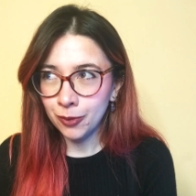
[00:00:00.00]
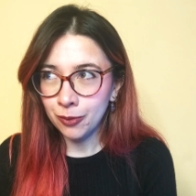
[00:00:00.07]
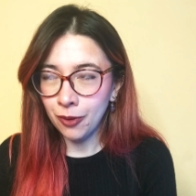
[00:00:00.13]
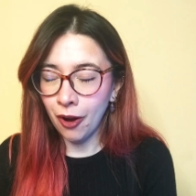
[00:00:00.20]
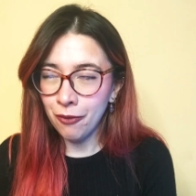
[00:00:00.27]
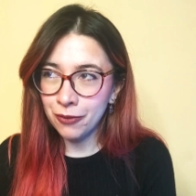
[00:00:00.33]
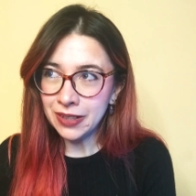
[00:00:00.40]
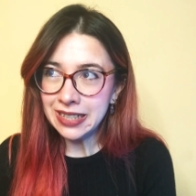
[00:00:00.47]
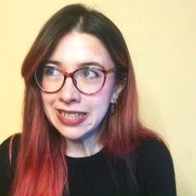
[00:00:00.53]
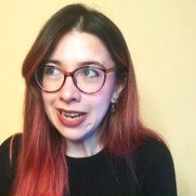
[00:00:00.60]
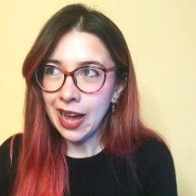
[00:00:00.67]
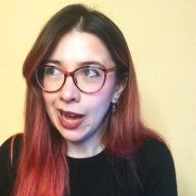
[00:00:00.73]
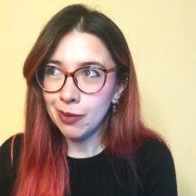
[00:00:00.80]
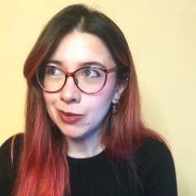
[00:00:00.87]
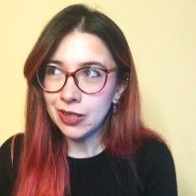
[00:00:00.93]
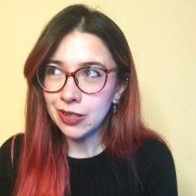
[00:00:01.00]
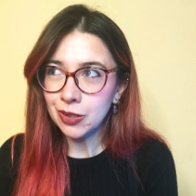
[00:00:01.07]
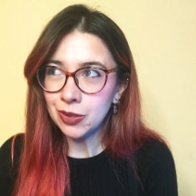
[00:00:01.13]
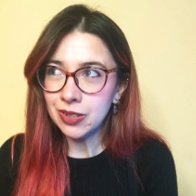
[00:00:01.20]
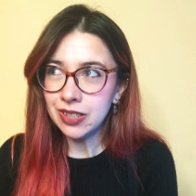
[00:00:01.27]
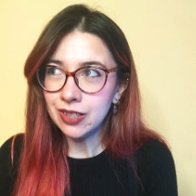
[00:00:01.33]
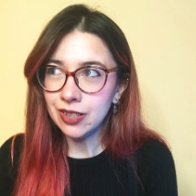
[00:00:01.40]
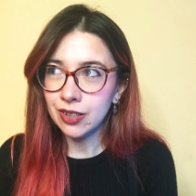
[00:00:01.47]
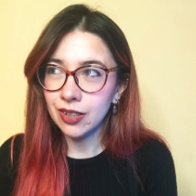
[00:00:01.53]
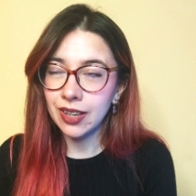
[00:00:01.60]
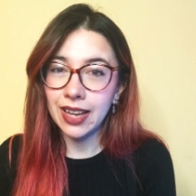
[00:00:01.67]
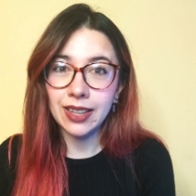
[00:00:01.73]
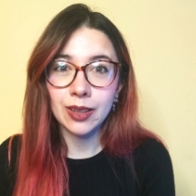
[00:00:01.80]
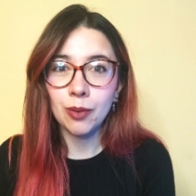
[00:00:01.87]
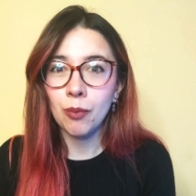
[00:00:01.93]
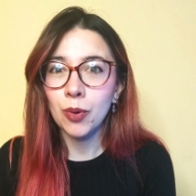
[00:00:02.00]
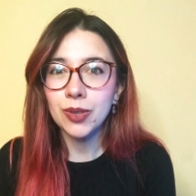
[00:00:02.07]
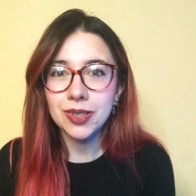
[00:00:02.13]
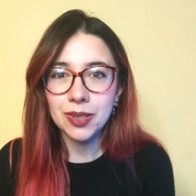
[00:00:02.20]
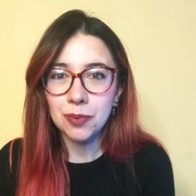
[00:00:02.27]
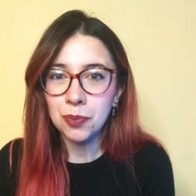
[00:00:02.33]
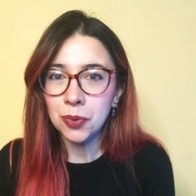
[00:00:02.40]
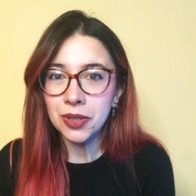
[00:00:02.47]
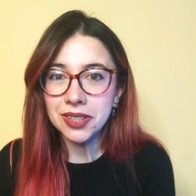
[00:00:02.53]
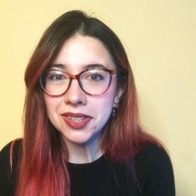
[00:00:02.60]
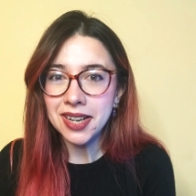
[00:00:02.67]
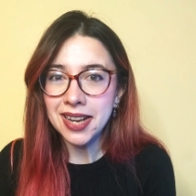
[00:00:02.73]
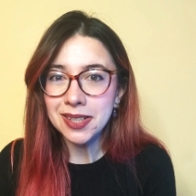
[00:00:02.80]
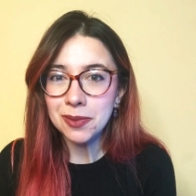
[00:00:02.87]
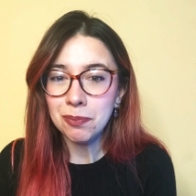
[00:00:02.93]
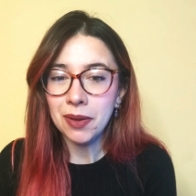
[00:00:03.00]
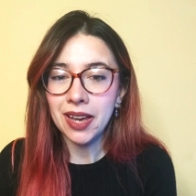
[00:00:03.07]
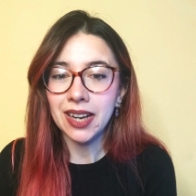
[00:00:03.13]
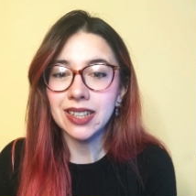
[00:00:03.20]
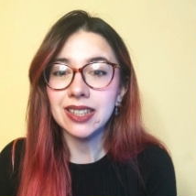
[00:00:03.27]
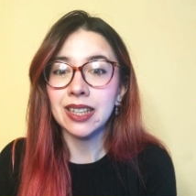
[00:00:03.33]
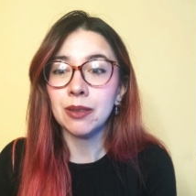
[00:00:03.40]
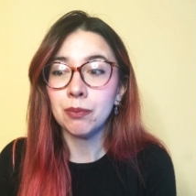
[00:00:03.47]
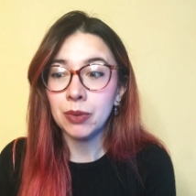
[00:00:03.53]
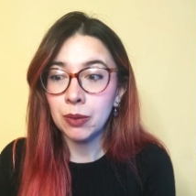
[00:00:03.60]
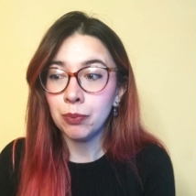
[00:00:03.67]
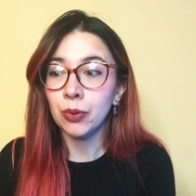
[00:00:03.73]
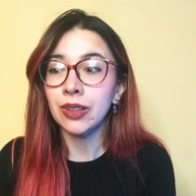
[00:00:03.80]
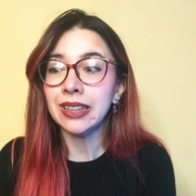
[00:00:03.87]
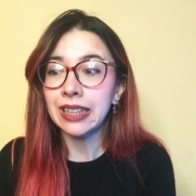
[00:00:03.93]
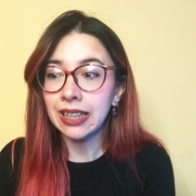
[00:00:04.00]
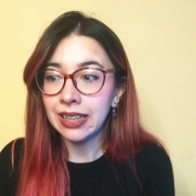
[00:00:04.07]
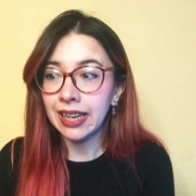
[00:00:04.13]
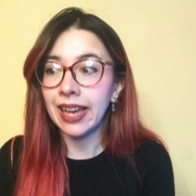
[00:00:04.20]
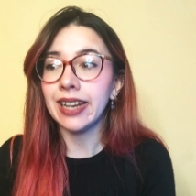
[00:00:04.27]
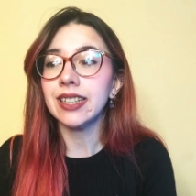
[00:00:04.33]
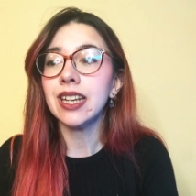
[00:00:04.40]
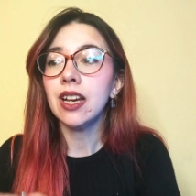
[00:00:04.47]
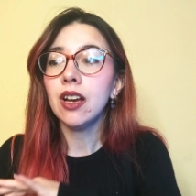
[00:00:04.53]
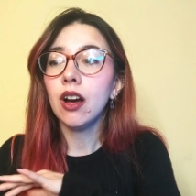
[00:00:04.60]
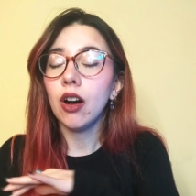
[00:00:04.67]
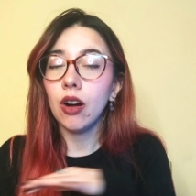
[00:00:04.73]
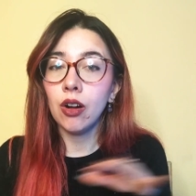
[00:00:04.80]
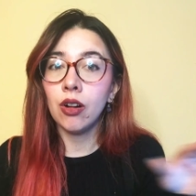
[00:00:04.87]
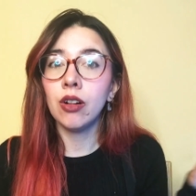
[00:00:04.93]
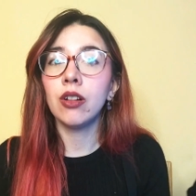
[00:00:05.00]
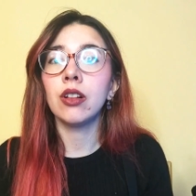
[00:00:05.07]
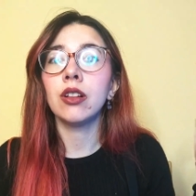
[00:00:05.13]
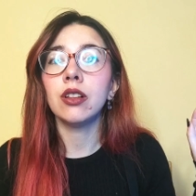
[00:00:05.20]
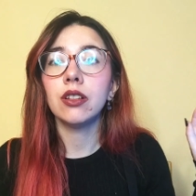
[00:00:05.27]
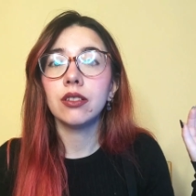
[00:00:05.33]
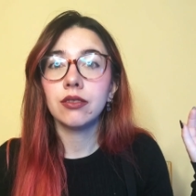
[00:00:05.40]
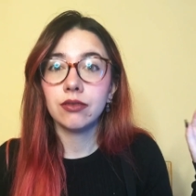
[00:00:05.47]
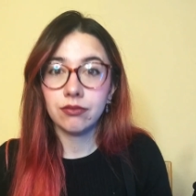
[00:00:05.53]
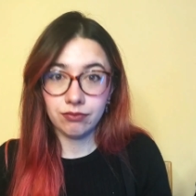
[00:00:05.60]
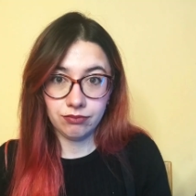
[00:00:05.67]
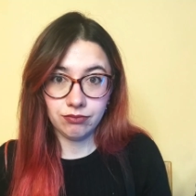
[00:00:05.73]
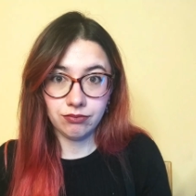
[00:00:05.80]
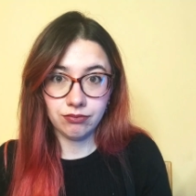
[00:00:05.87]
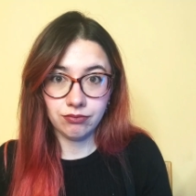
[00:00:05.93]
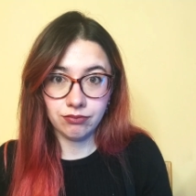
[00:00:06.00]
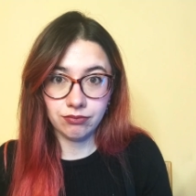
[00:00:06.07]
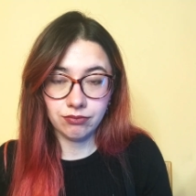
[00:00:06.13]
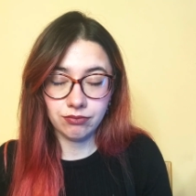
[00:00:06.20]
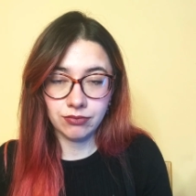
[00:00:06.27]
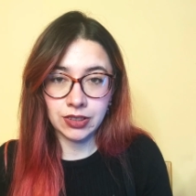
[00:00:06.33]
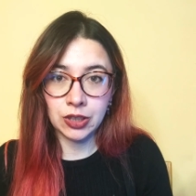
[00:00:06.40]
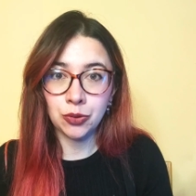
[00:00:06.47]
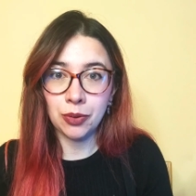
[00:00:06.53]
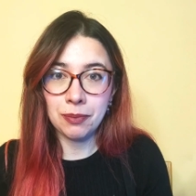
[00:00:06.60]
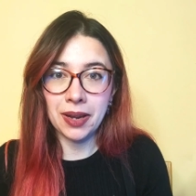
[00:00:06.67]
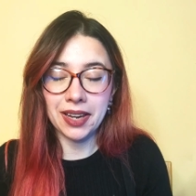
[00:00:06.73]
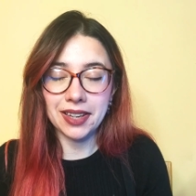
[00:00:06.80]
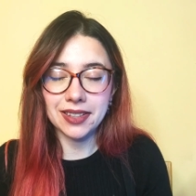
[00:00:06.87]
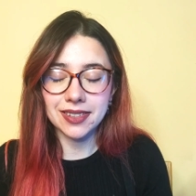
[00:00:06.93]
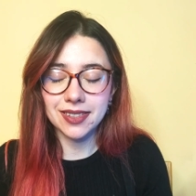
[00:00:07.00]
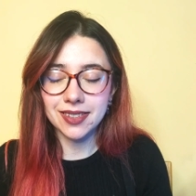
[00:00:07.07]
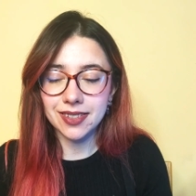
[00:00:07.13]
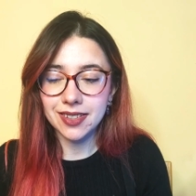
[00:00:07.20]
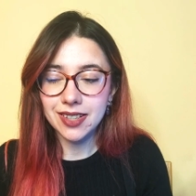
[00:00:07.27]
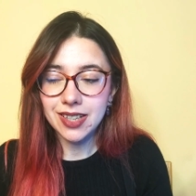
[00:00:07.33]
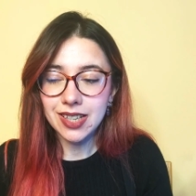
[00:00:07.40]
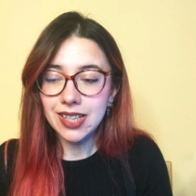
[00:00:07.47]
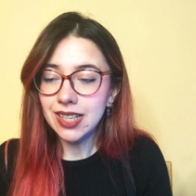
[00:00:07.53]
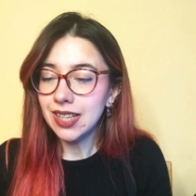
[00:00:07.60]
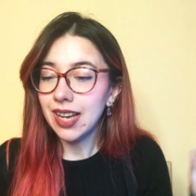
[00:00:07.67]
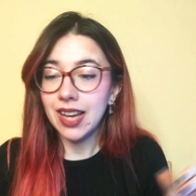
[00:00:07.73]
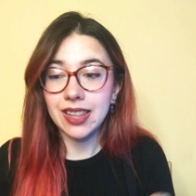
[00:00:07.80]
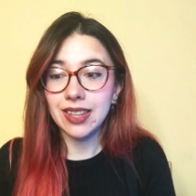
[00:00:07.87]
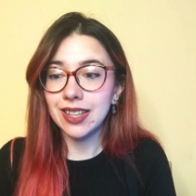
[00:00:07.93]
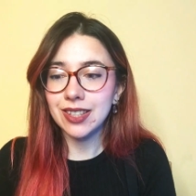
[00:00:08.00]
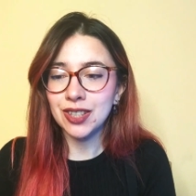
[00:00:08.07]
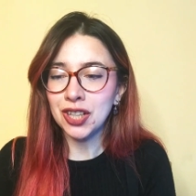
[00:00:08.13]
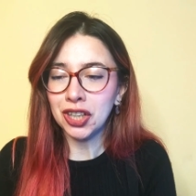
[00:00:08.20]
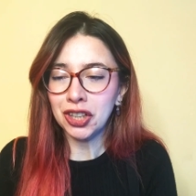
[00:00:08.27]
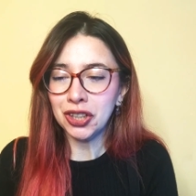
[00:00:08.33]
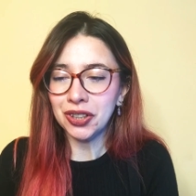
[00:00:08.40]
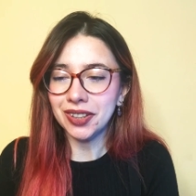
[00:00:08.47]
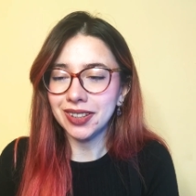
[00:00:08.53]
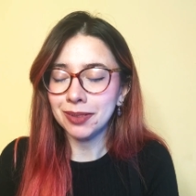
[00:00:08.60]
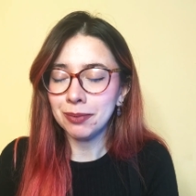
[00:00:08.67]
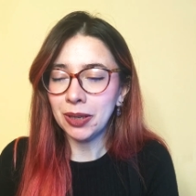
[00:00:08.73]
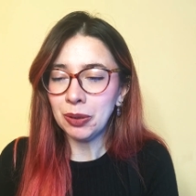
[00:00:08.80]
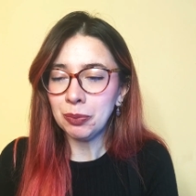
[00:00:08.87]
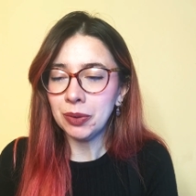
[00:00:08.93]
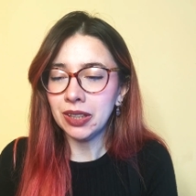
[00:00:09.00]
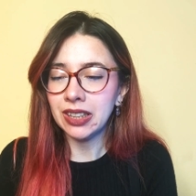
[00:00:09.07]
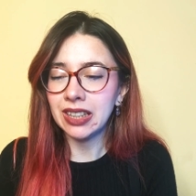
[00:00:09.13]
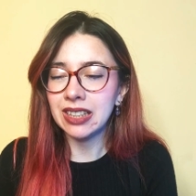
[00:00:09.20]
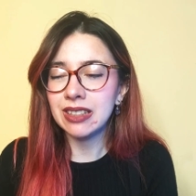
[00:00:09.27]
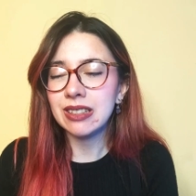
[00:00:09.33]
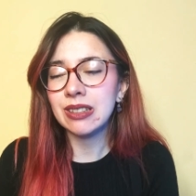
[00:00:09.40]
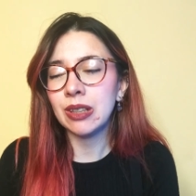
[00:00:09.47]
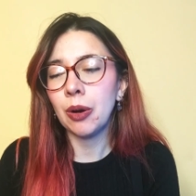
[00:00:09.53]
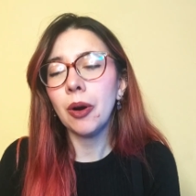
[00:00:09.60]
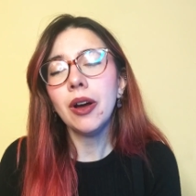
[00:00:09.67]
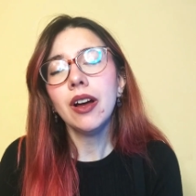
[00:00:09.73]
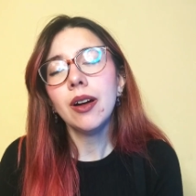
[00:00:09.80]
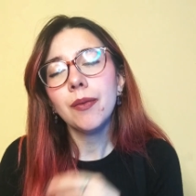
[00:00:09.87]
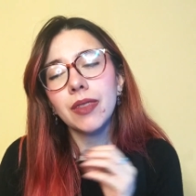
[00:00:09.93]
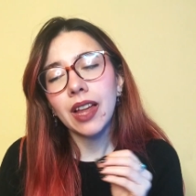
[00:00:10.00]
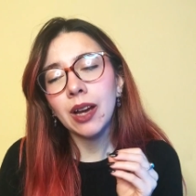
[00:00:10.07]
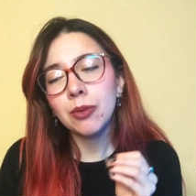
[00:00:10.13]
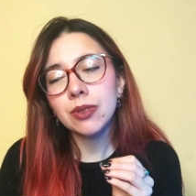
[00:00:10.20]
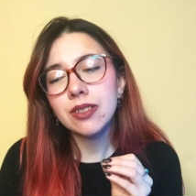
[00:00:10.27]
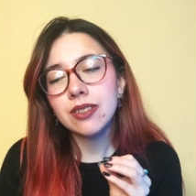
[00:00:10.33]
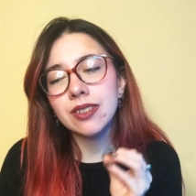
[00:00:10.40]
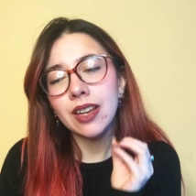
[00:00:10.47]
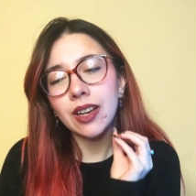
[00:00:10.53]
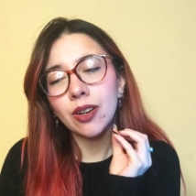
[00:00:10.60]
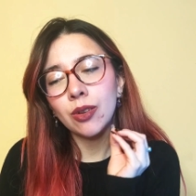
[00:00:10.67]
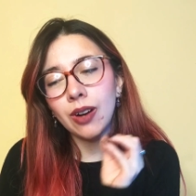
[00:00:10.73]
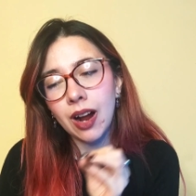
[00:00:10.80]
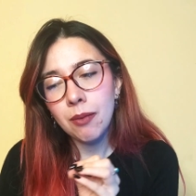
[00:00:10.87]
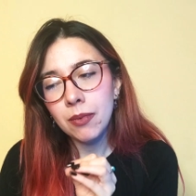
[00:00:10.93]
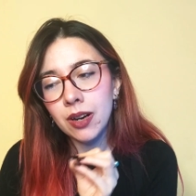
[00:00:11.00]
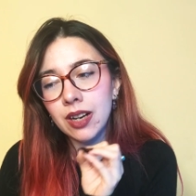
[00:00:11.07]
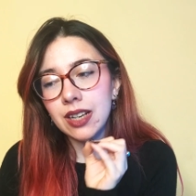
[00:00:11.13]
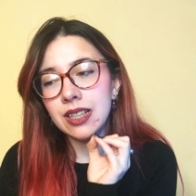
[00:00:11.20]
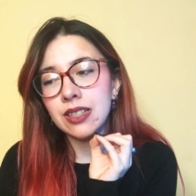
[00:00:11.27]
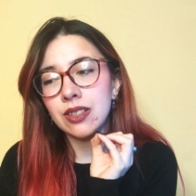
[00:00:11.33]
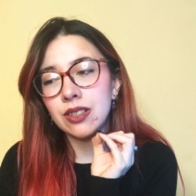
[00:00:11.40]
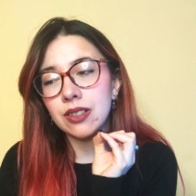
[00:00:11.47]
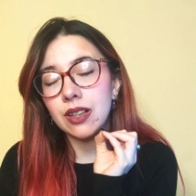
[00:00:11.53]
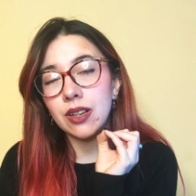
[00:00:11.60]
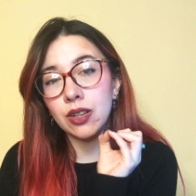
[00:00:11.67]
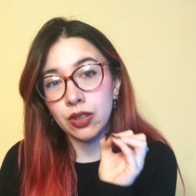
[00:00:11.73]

oftentimes it's considered the most important aspect and people neglect all that remains. And that's not good, in my opinion. So I would say grammar is